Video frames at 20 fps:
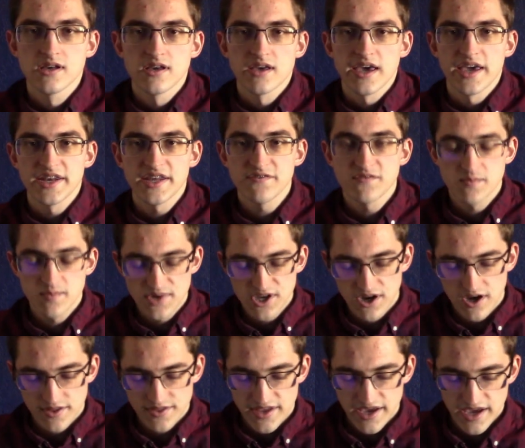And even
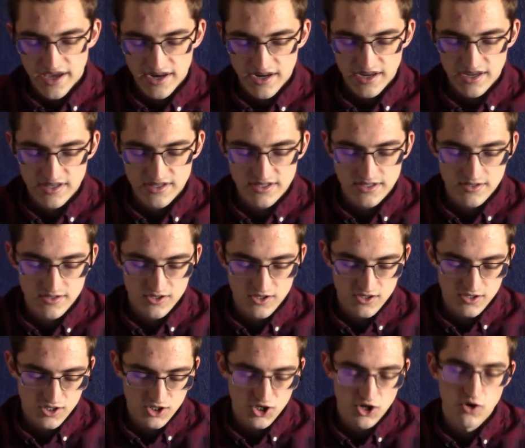beyond that, it
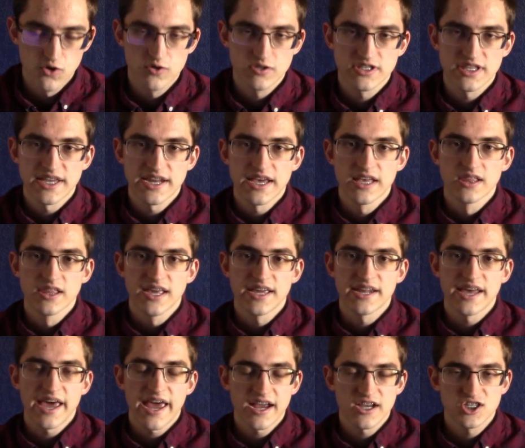shows that
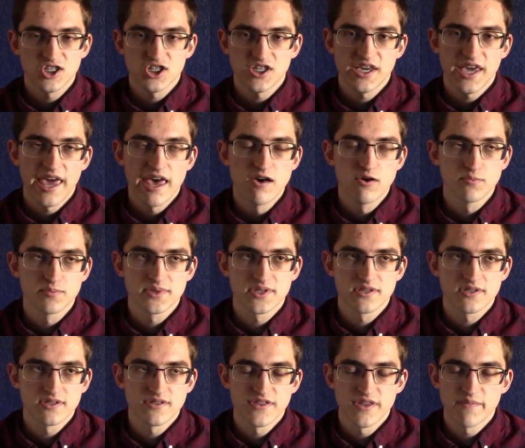Elena actually
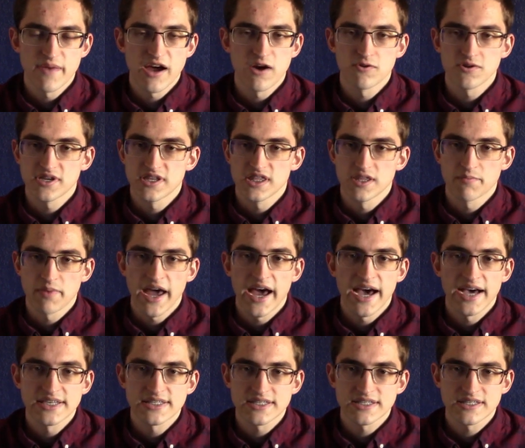helped them out in the
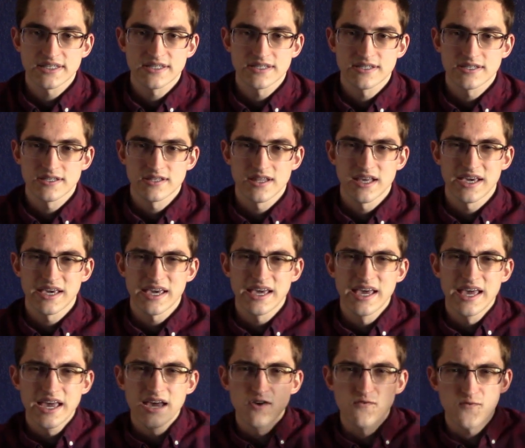past. Like,
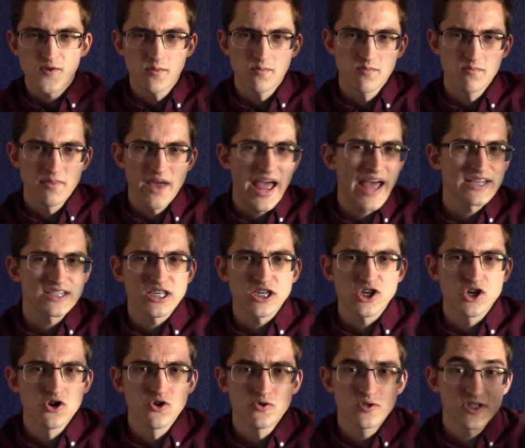from as a
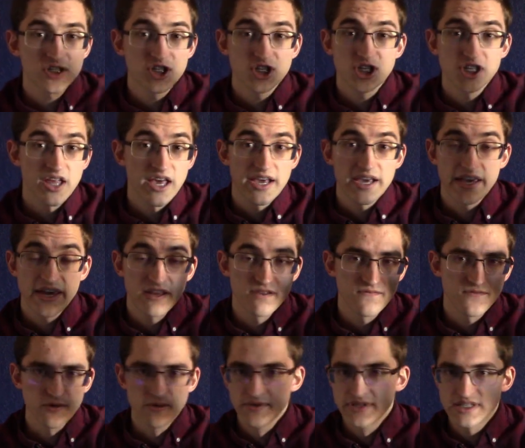ghost, she, like,
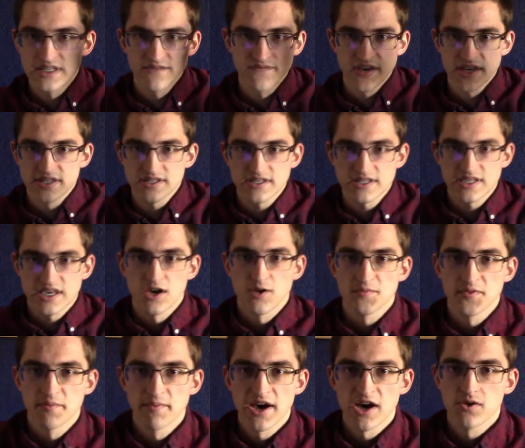influenced events to
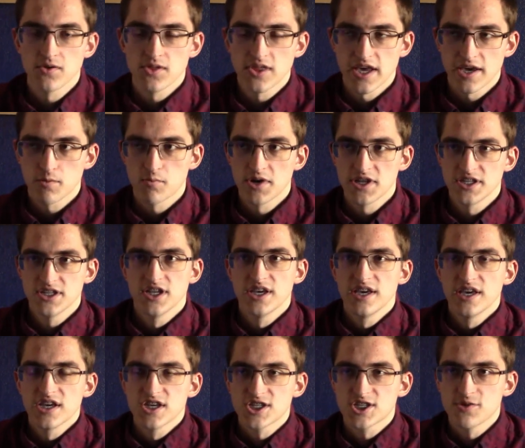help them out. Like, when
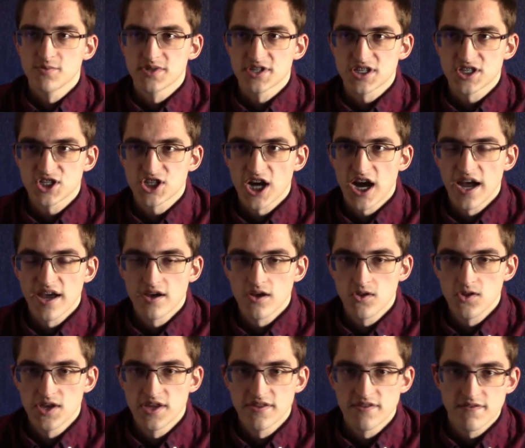she was a
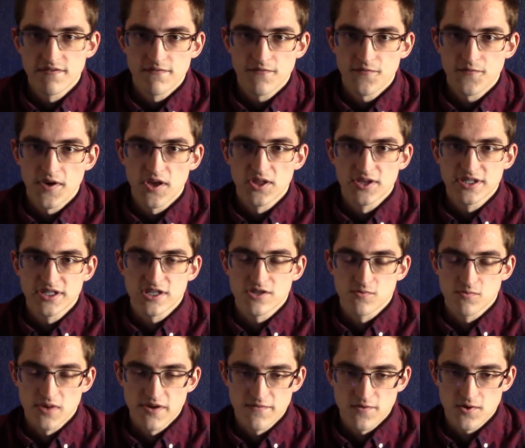child and fell into the
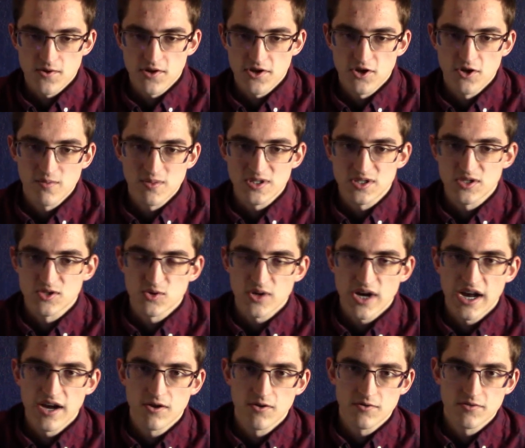river and almost
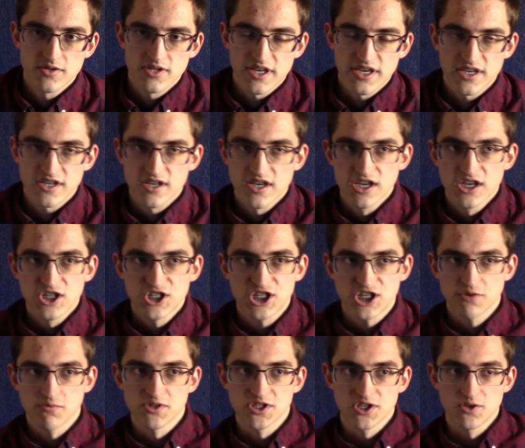drowned, like,
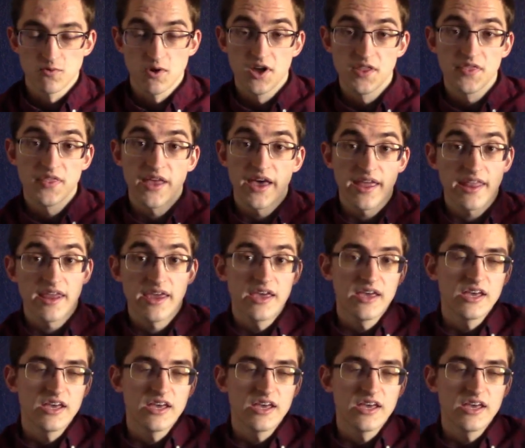she was the one that